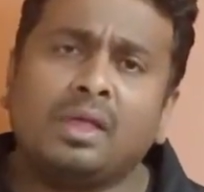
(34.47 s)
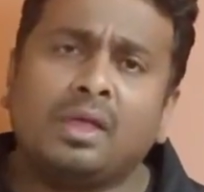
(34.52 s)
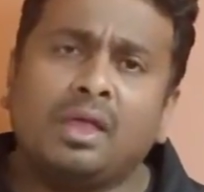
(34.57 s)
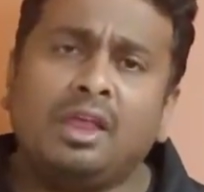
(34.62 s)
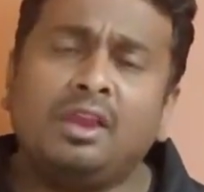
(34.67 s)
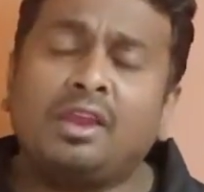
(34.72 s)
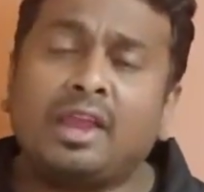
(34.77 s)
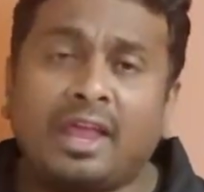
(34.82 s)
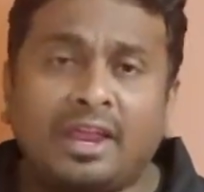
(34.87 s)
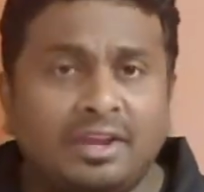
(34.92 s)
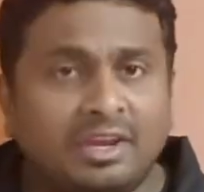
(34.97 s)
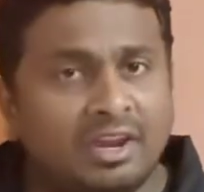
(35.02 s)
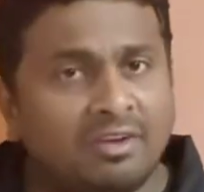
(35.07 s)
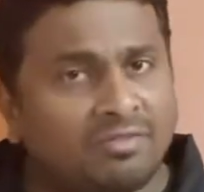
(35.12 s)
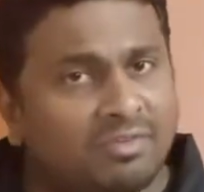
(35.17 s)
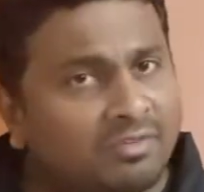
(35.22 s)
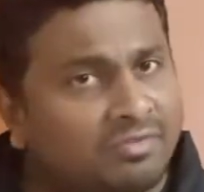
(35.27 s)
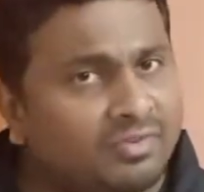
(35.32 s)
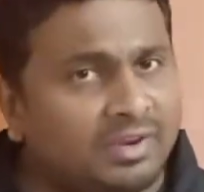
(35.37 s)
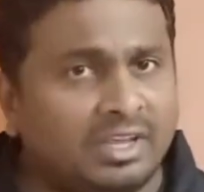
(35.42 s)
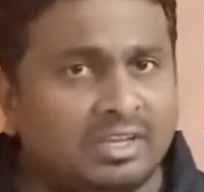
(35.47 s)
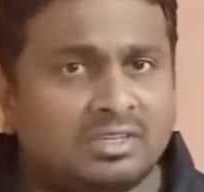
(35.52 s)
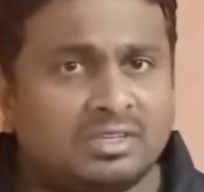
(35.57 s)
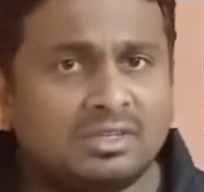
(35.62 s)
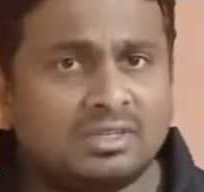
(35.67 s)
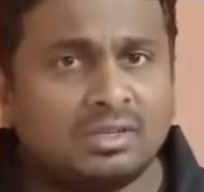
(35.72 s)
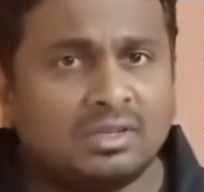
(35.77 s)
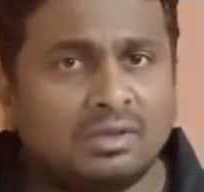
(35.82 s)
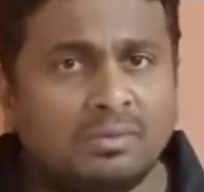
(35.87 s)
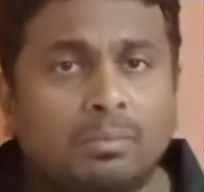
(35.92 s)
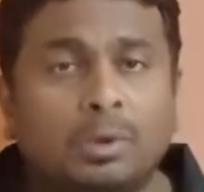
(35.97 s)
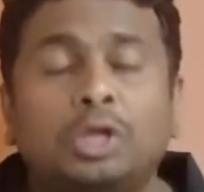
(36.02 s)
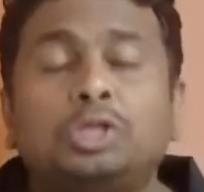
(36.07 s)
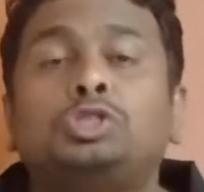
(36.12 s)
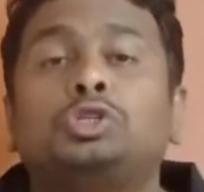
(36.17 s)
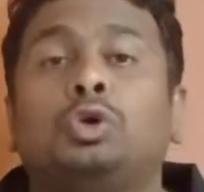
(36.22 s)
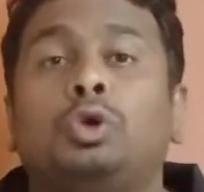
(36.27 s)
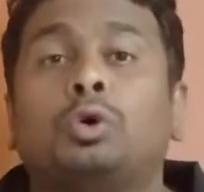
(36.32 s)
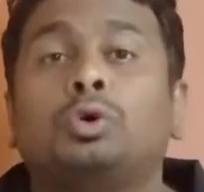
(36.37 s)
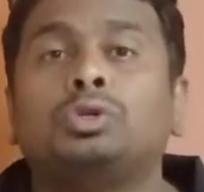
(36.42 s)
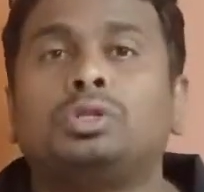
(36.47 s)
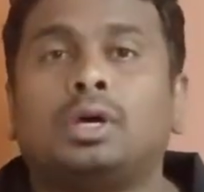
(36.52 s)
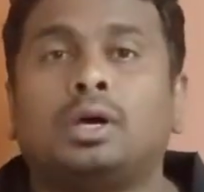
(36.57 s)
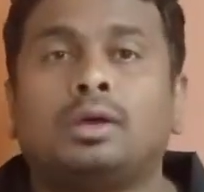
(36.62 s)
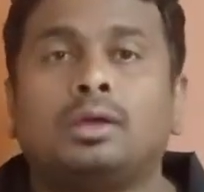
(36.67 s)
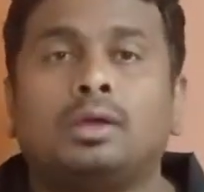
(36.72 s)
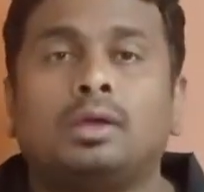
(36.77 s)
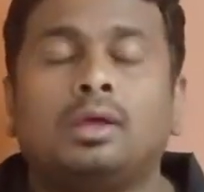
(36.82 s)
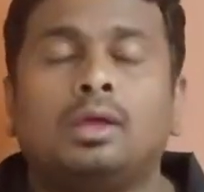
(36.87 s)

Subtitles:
in 1950s by Toyota.